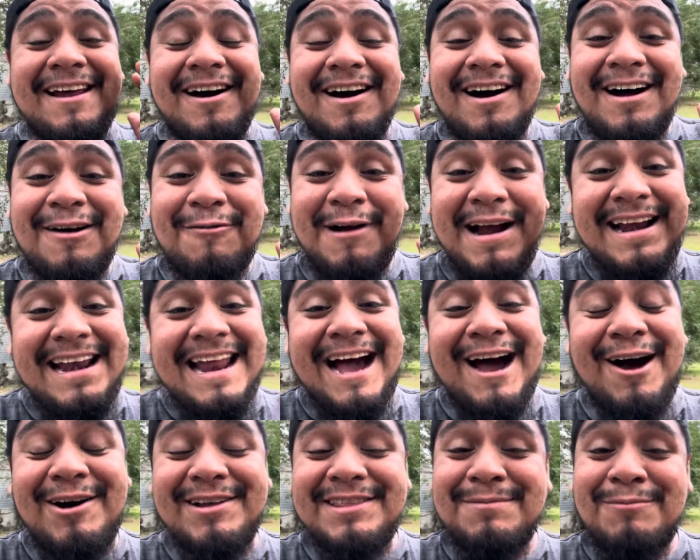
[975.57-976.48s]
uh, right
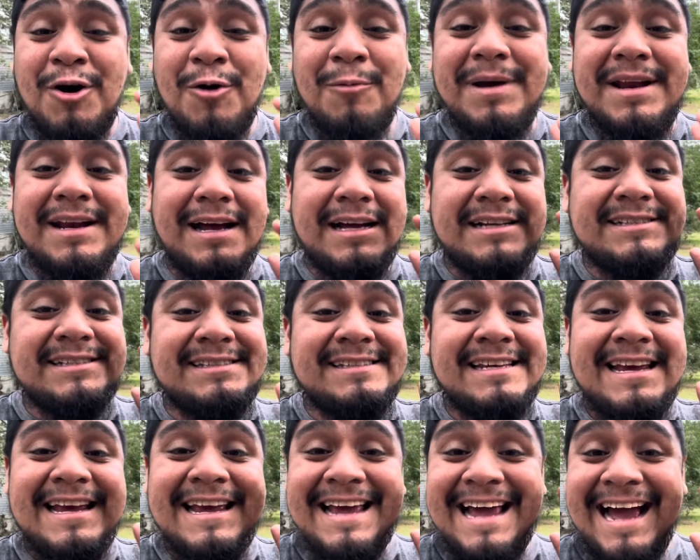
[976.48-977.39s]
now at the moment, I just,
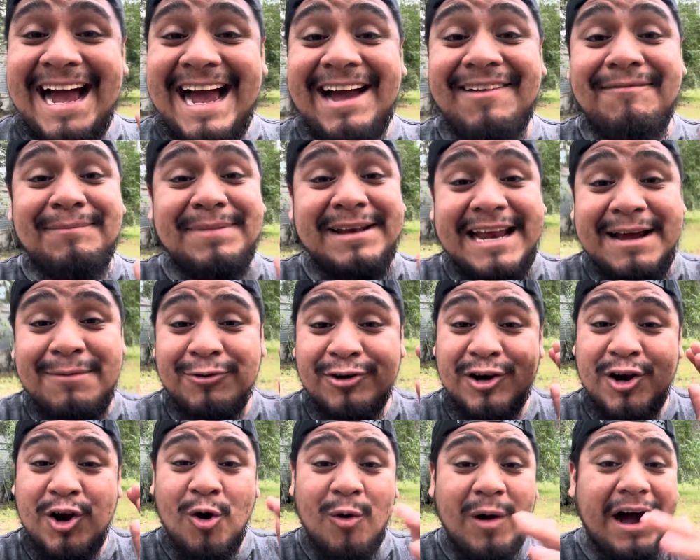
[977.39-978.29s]
I haven't been able to
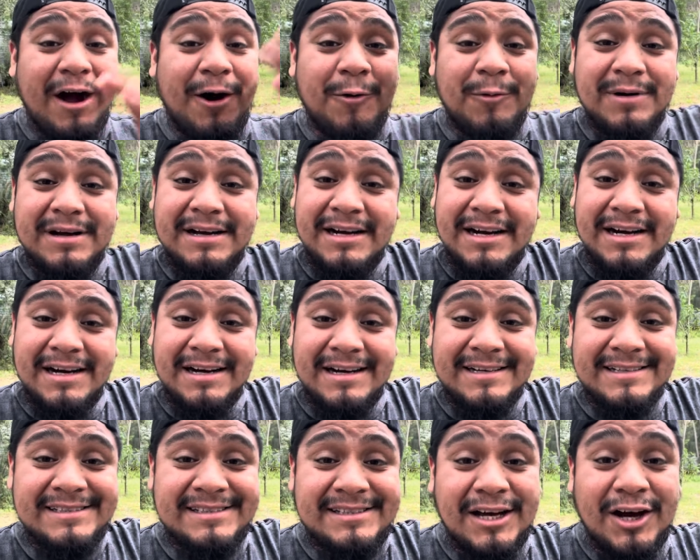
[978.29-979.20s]
go out uh,
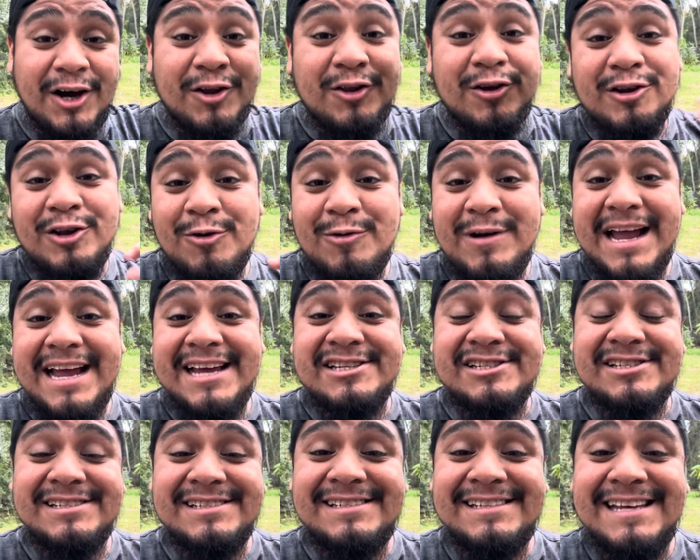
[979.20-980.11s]
to other
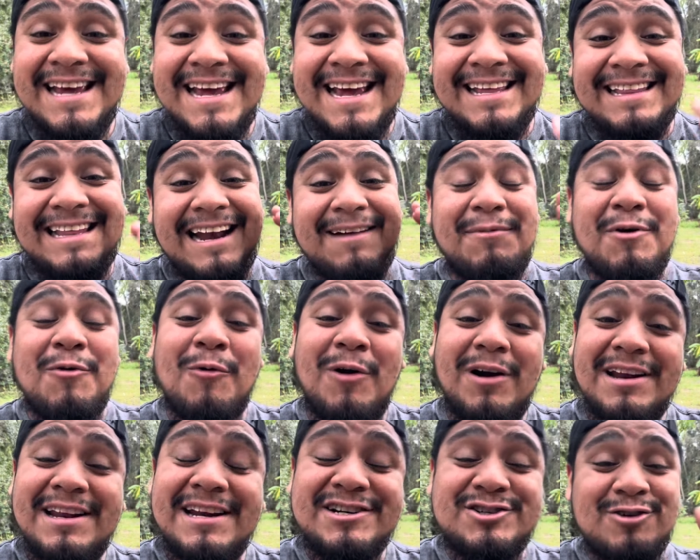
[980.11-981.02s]
locations that I've been
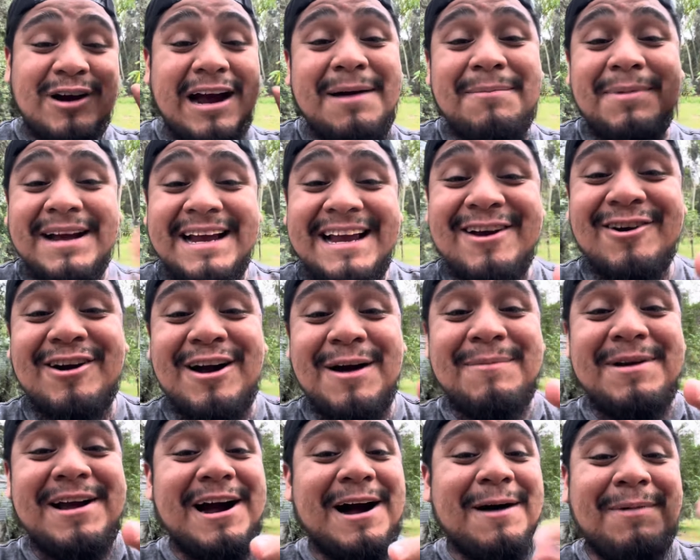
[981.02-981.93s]
wanting to try, but here
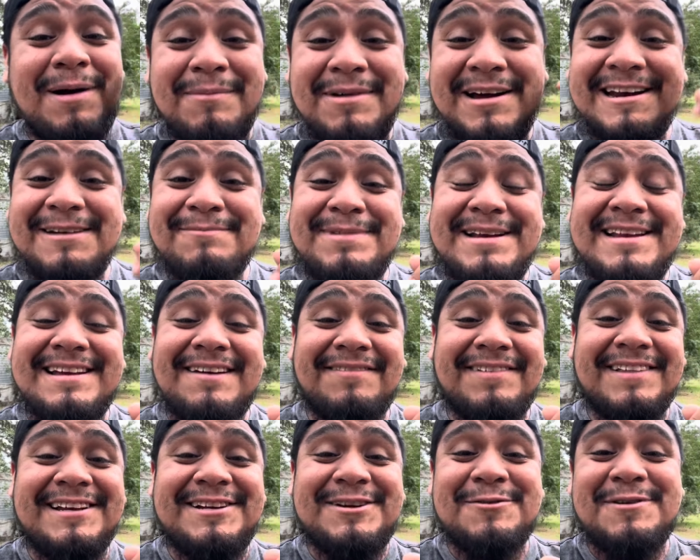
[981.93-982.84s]
coming up, I'm going to be
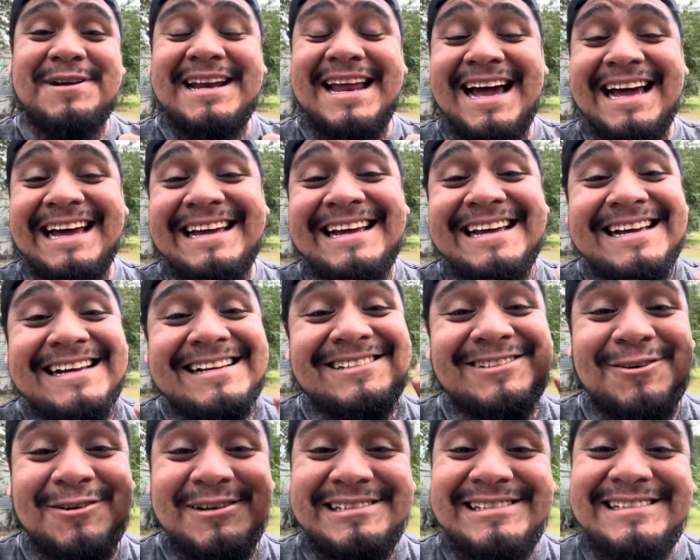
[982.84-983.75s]
definitely doing that.
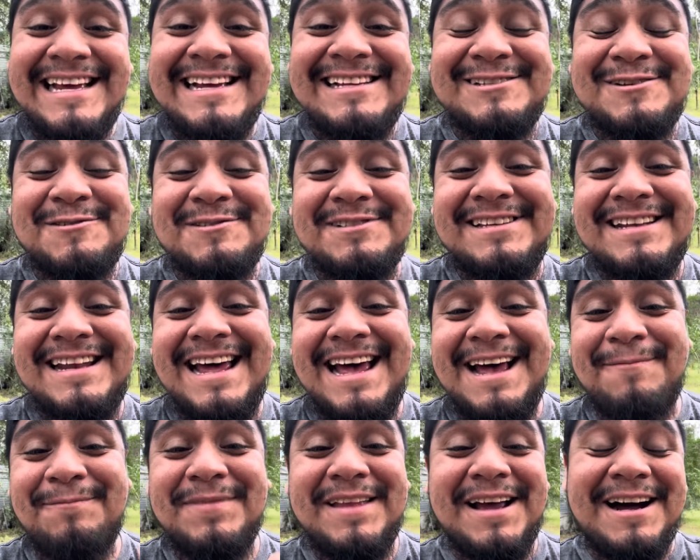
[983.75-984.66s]
So stay tuned to
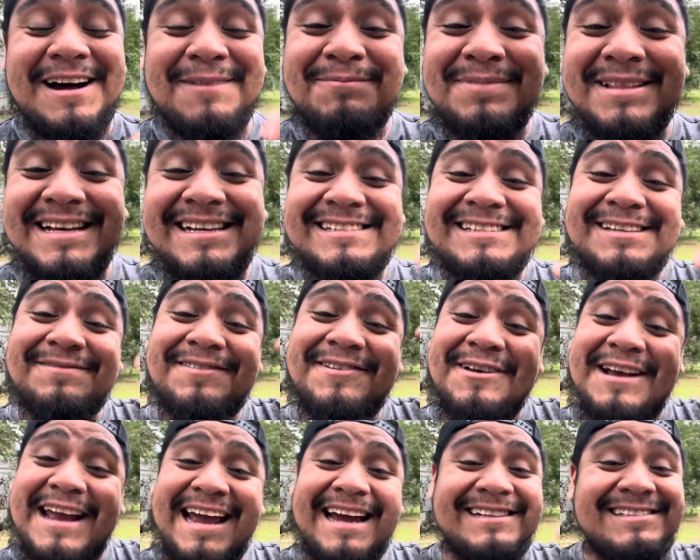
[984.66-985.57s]
that. Uh, please, if you
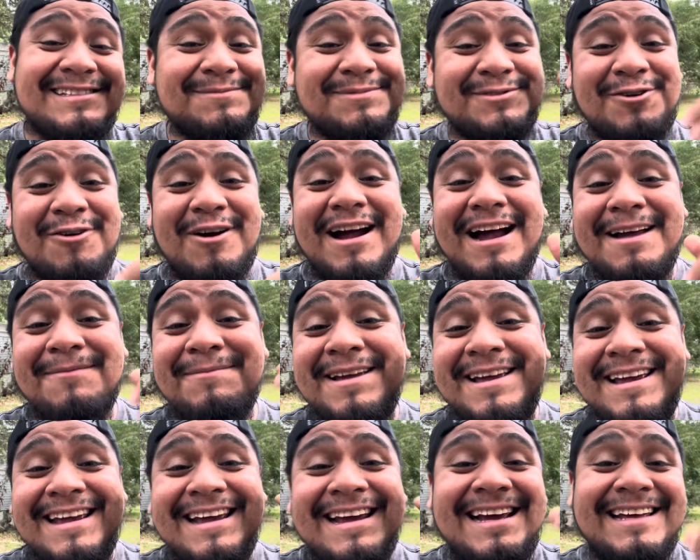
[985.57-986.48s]
can subscribe,
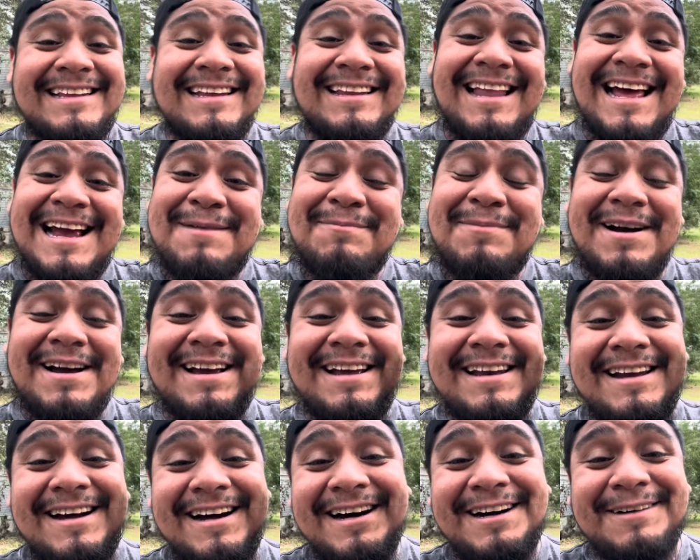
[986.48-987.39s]
hit the like
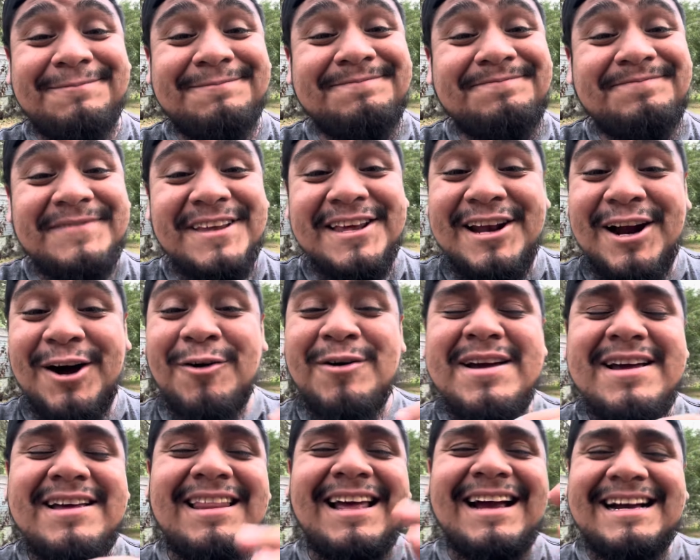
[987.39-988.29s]
button. Um, you know,
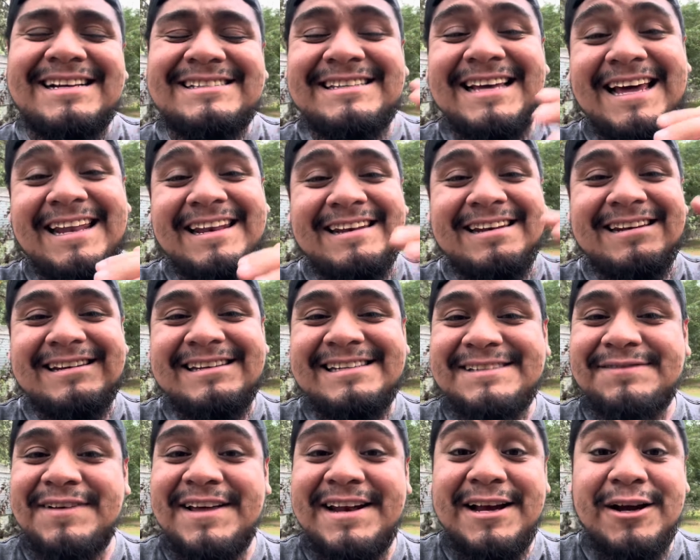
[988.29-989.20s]
like I said,
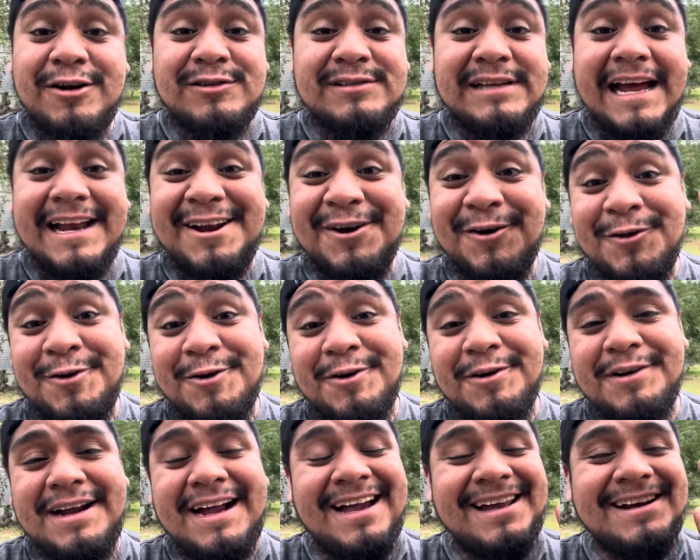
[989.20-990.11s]
these videos, I know
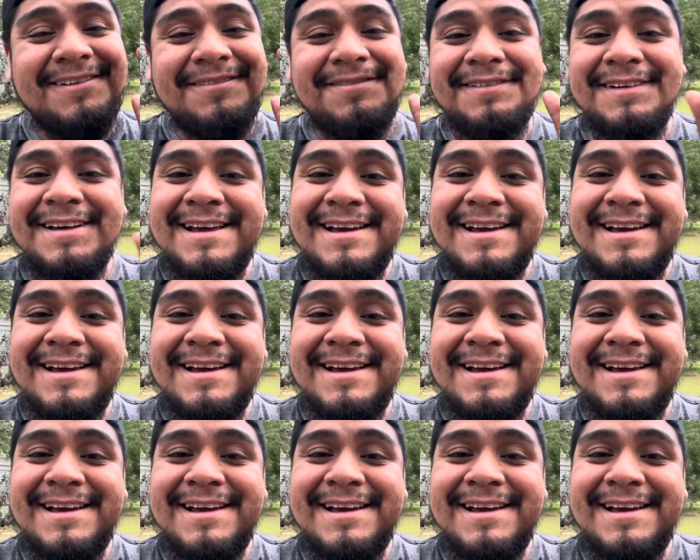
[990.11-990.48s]
they're kind of,